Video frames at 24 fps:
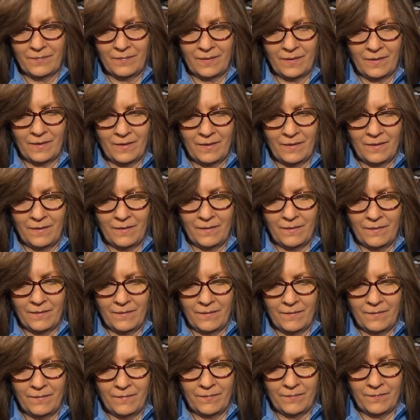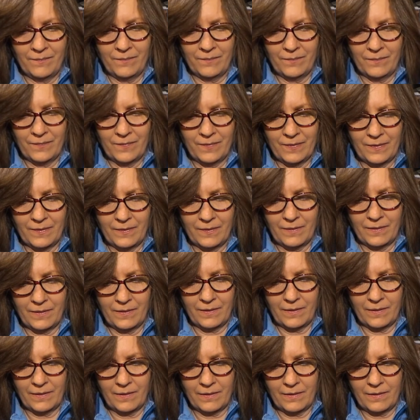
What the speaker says: Nobody speaks.